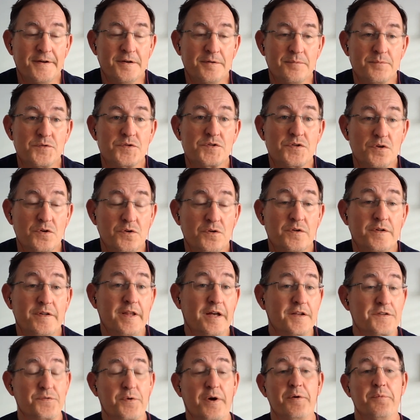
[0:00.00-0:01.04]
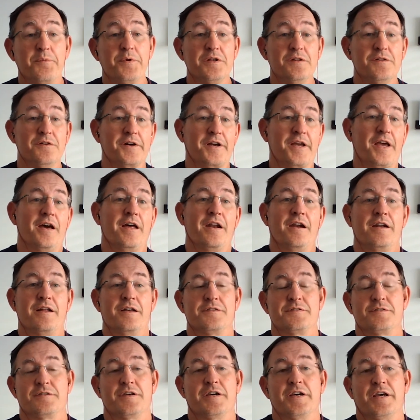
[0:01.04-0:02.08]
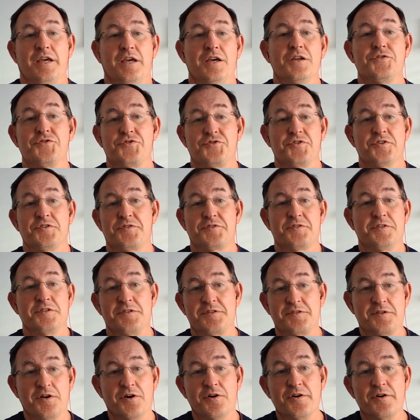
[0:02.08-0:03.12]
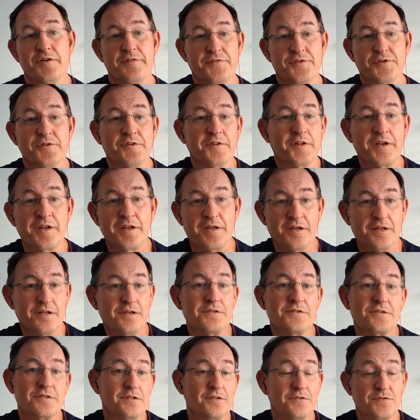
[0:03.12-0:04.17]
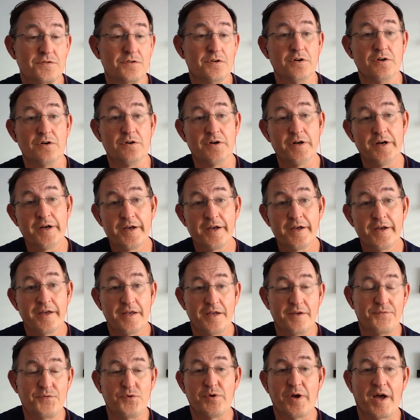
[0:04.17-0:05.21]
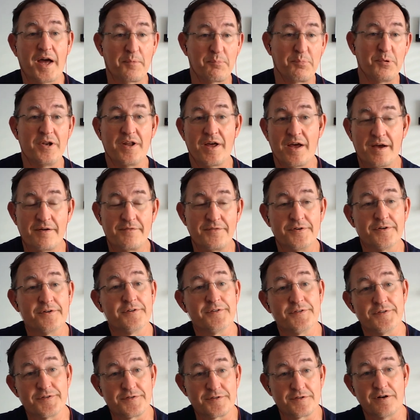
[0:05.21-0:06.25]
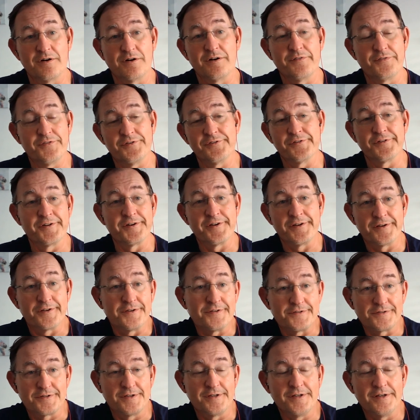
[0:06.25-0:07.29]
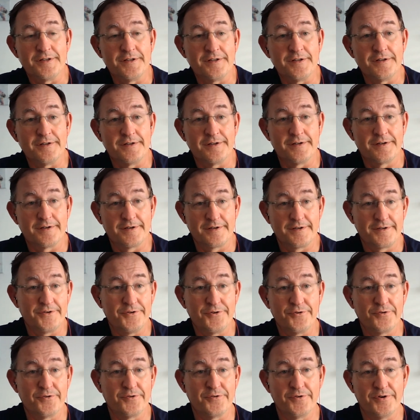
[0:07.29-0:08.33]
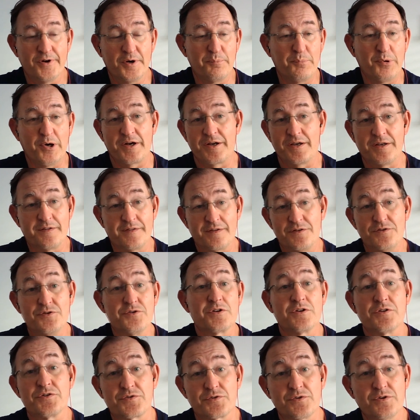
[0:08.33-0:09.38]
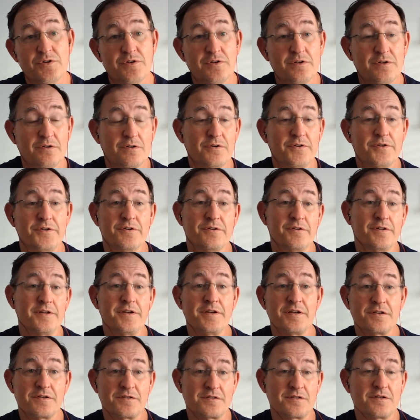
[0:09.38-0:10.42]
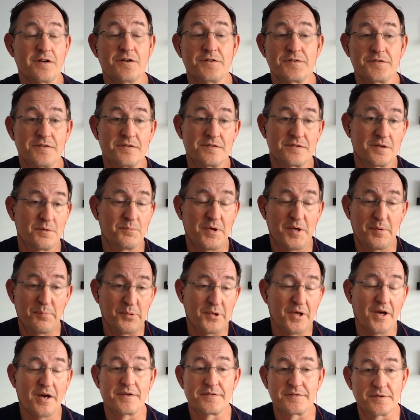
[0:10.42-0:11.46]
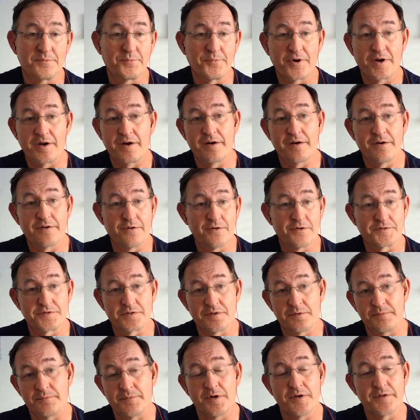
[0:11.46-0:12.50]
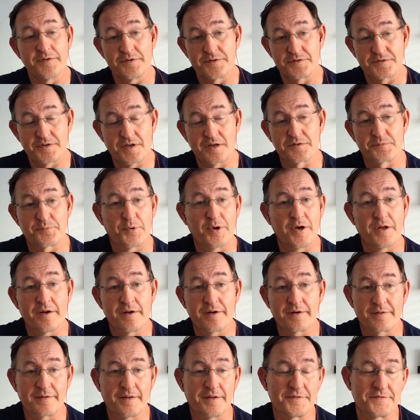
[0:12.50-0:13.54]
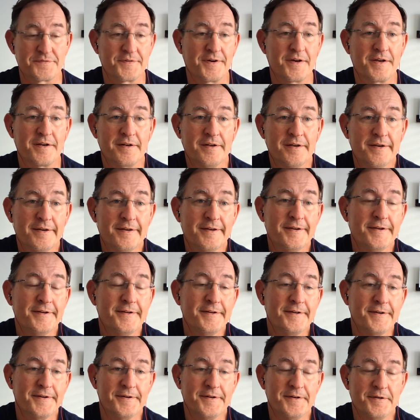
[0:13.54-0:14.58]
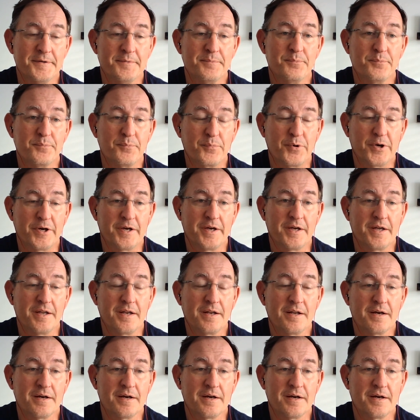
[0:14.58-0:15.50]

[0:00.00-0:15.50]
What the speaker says: So that's why we look at it as like, it's just the start of your lineage. So if you happen to have the start of your lineage in, a bucket that you control, or your lineage starts in some API somewhere or some other SaaS product, that's fine. But